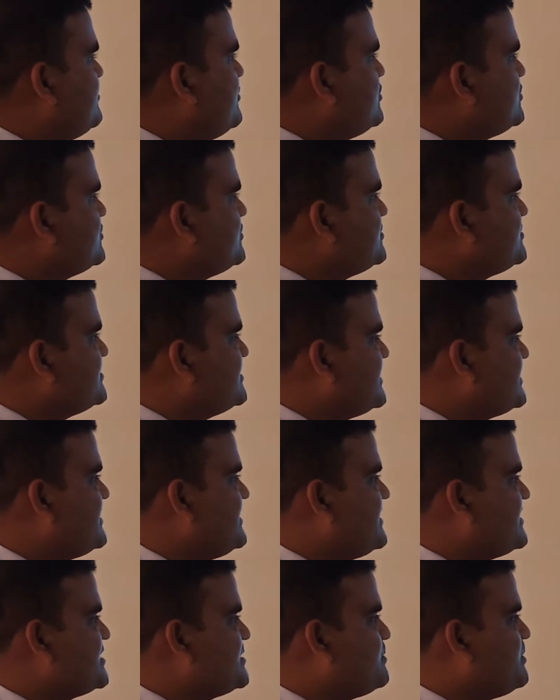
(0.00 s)
emotions that are
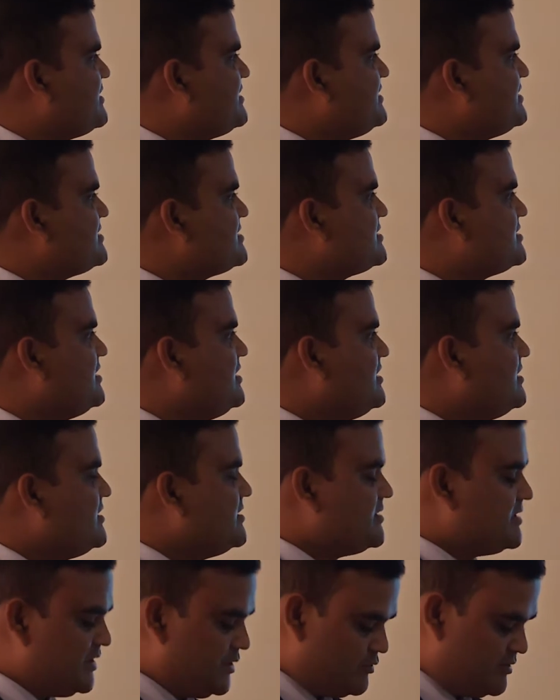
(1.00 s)
experienced
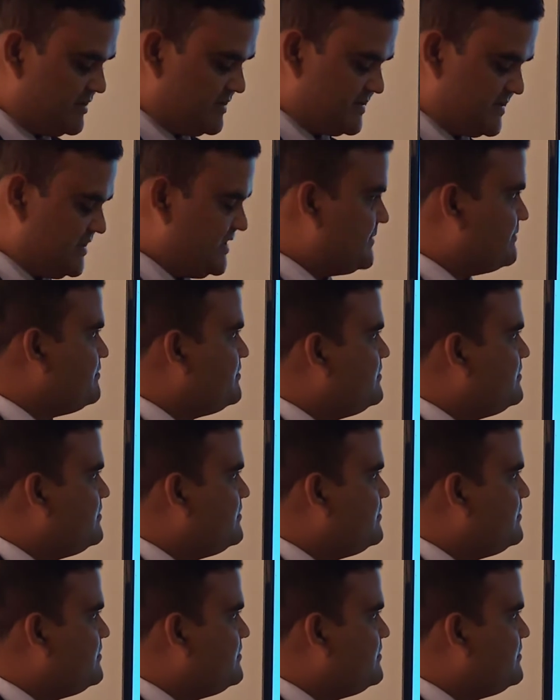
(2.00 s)
during sleep.